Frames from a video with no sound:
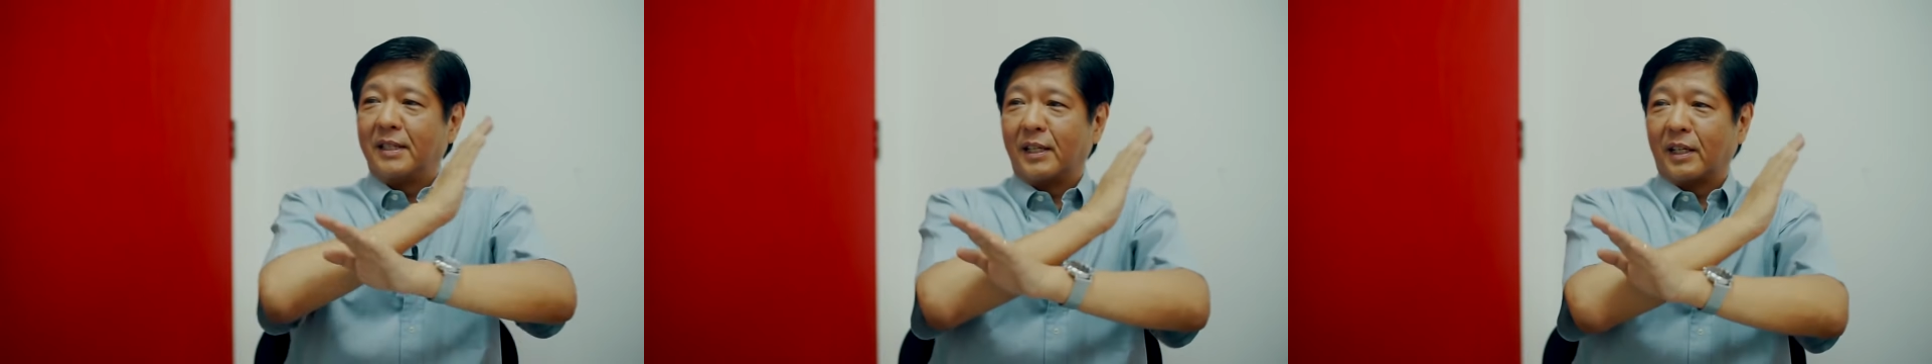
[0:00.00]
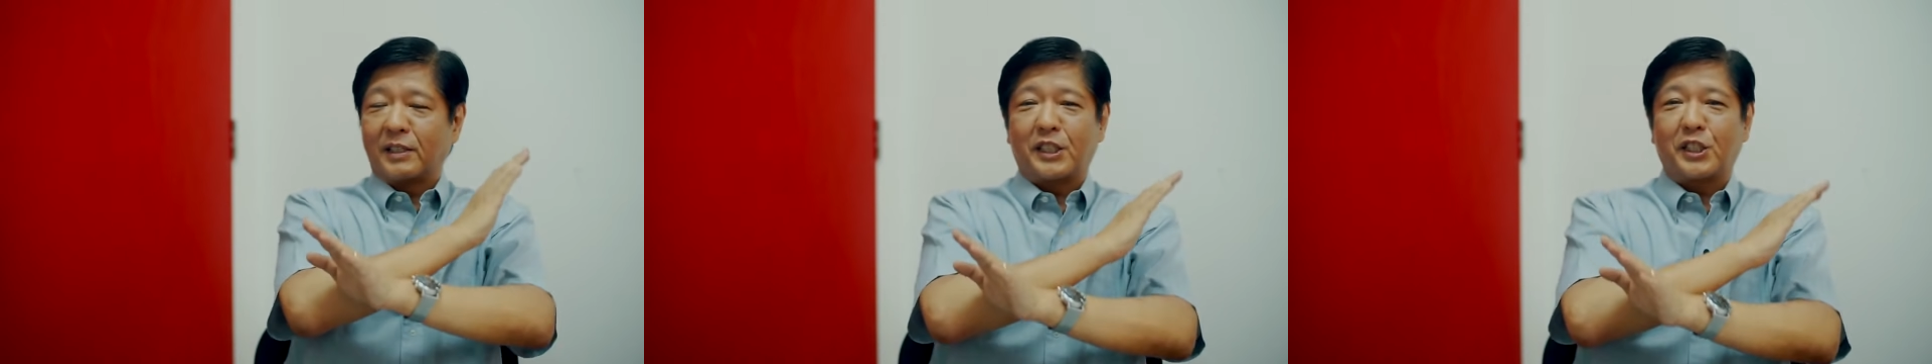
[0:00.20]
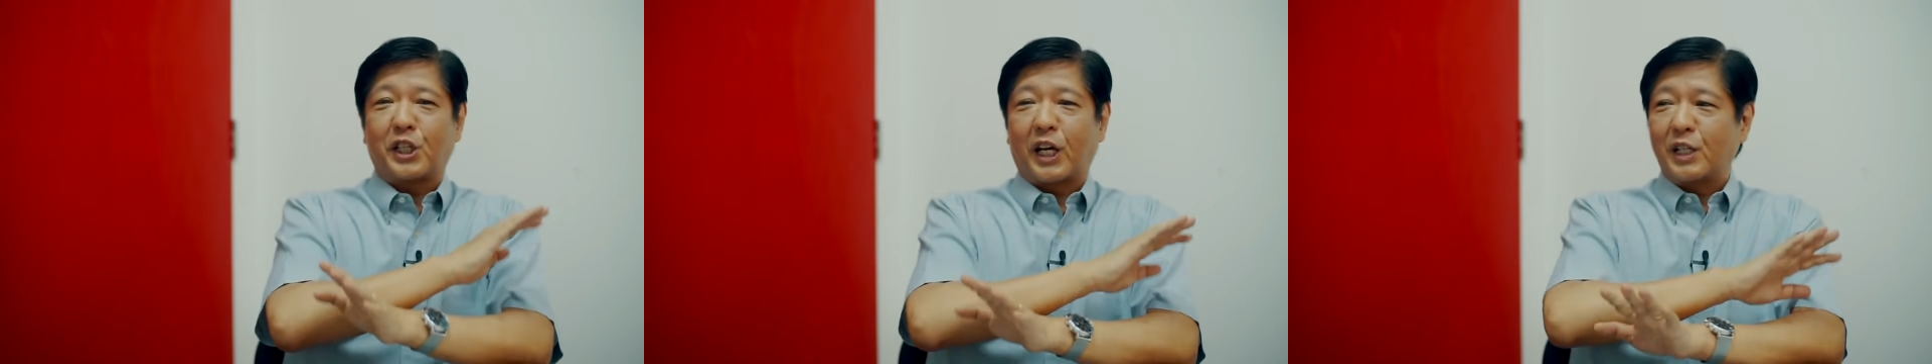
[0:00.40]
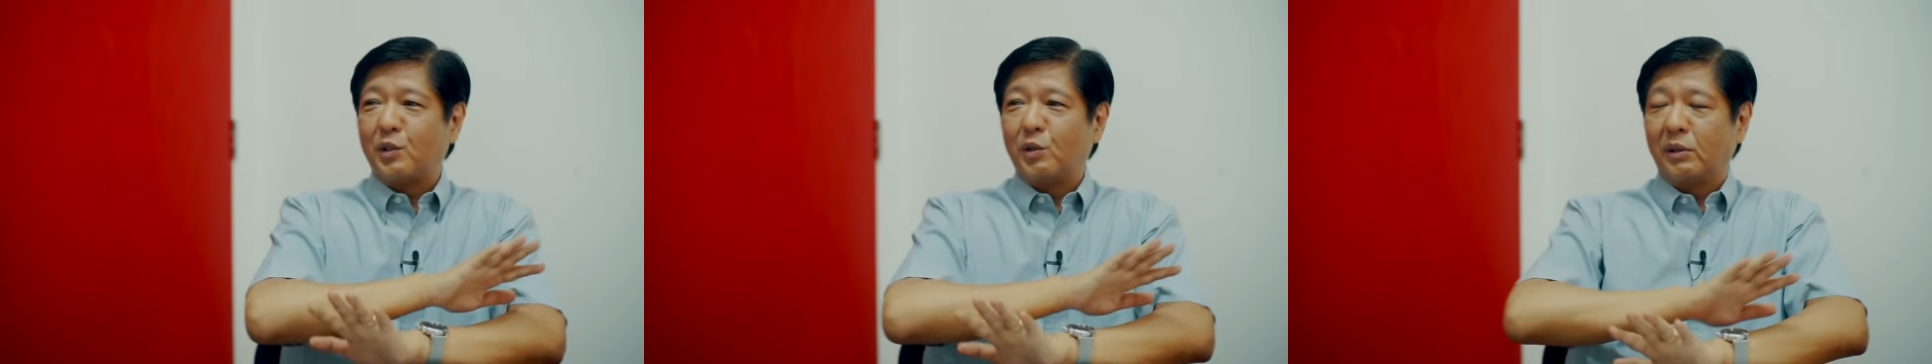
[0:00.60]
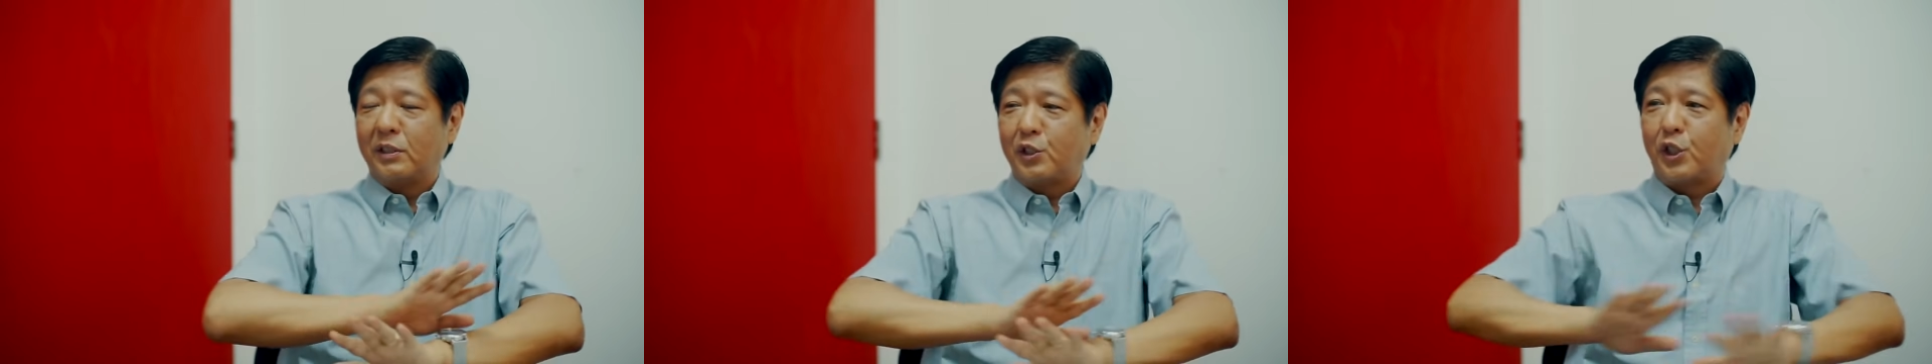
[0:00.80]
the
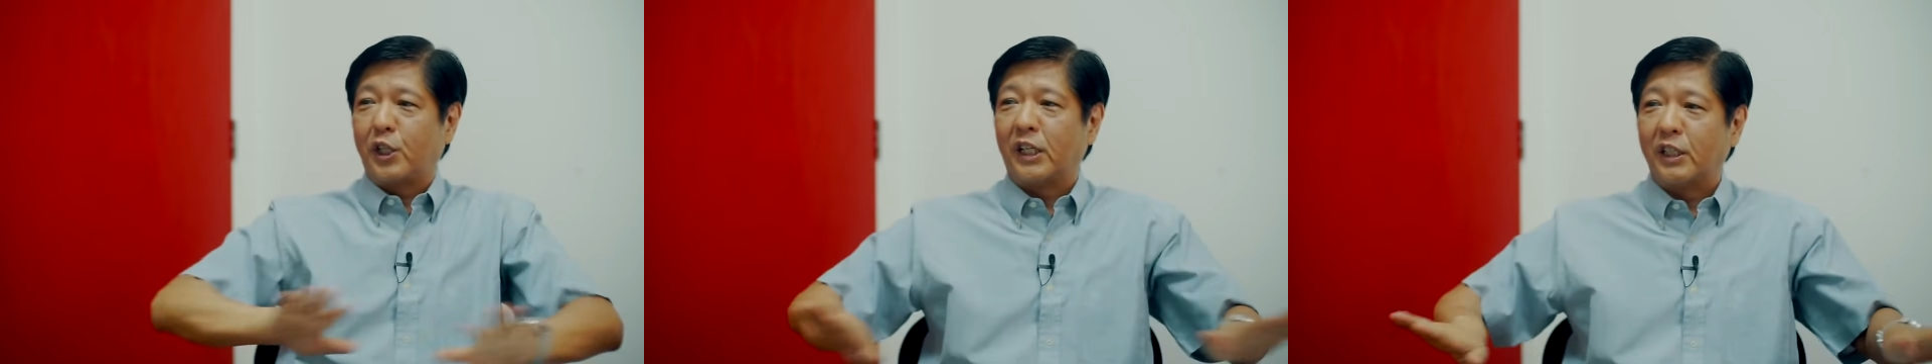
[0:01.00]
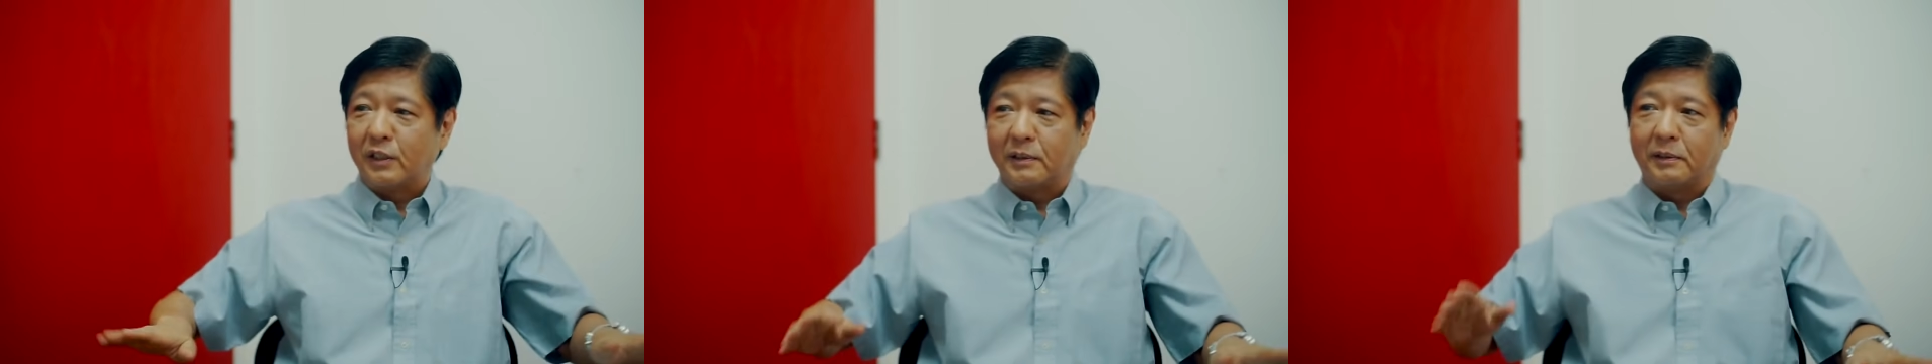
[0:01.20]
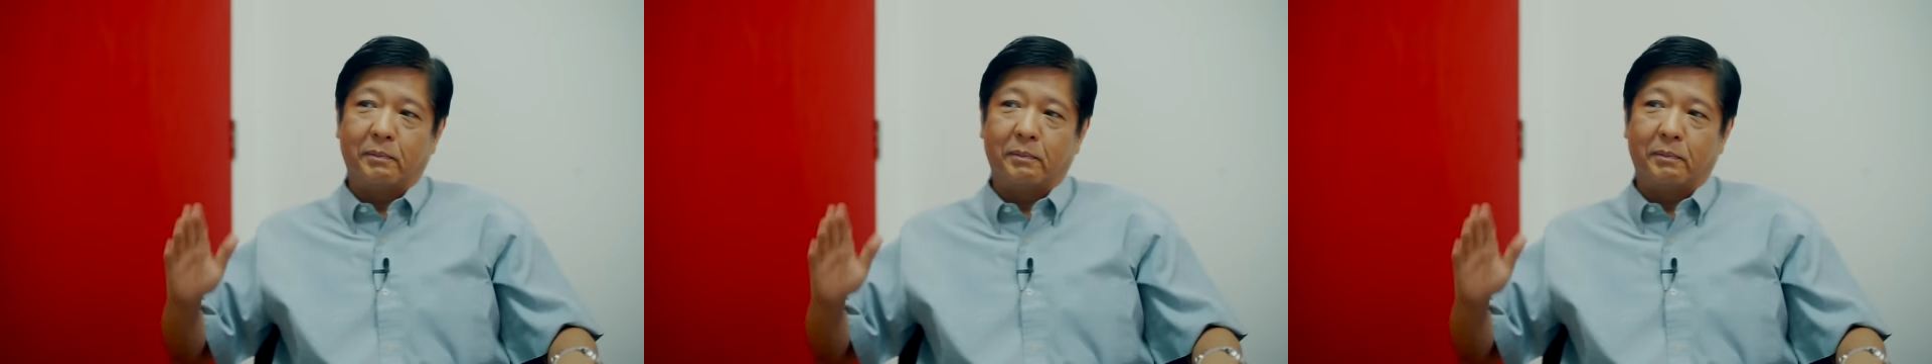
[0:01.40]
schedule is changed.